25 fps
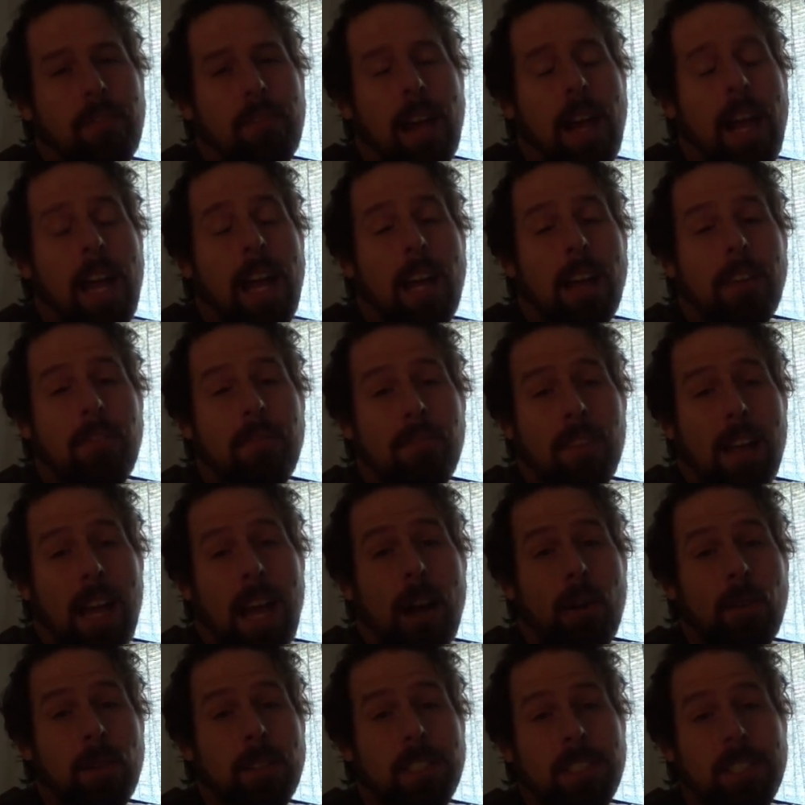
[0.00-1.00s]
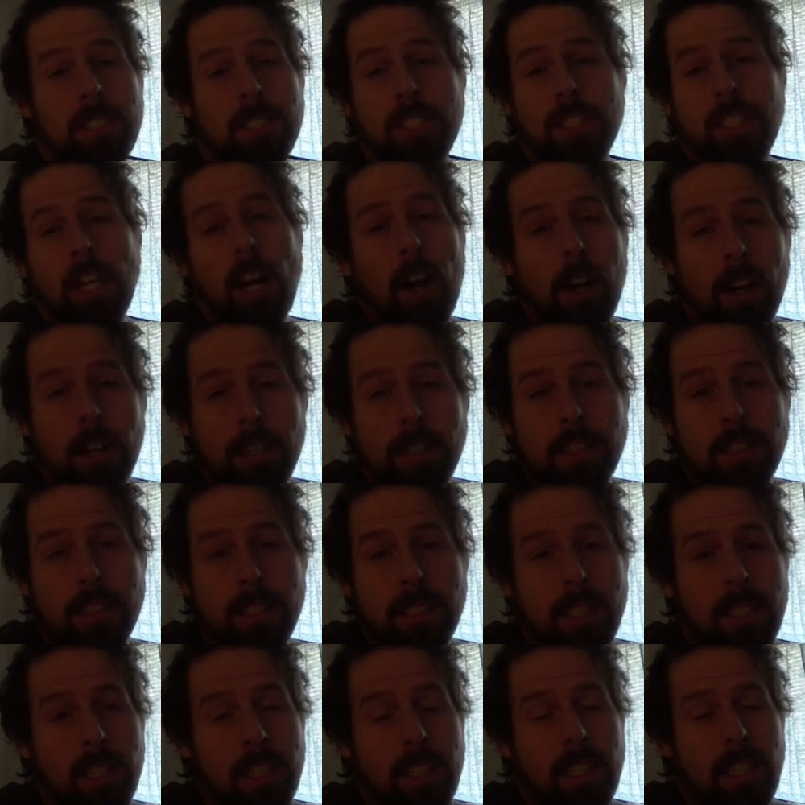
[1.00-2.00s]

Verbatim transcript: half hours to charge